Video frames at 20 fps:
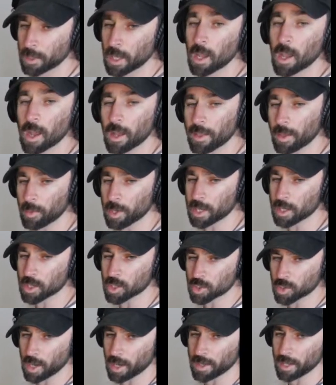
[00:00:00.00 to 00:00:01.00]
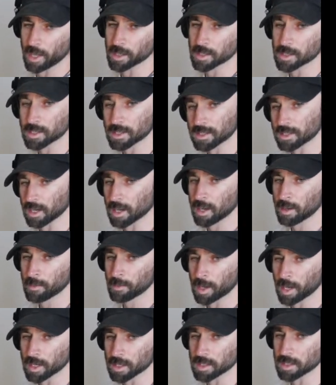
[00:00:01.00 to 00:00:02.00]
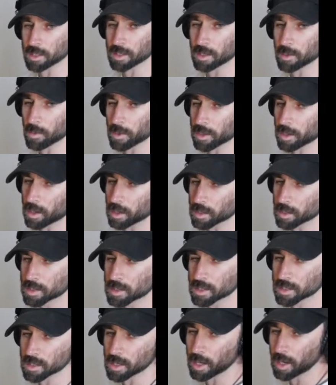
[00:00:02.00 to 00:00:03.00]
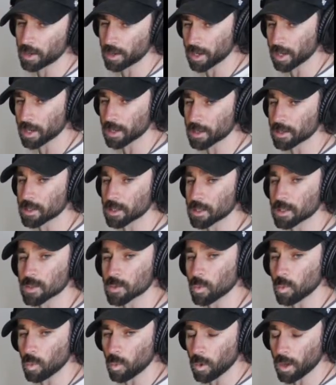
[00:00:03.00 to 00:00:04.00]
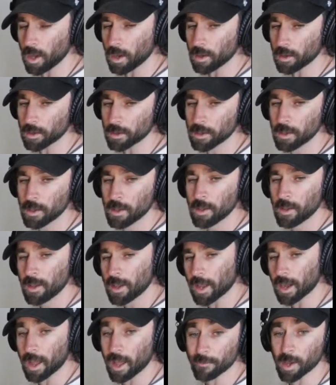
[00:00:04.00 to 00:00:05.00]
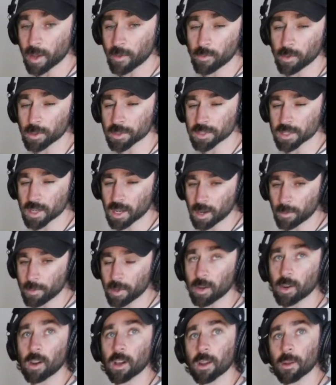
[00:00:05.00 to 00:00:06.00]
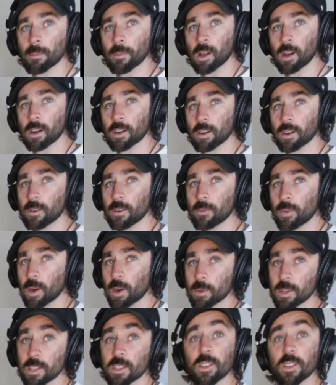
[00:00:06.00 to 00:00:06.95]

and then we can try that same idea with our snare hand as well. And I have my full setup here on a monitor in front of me, so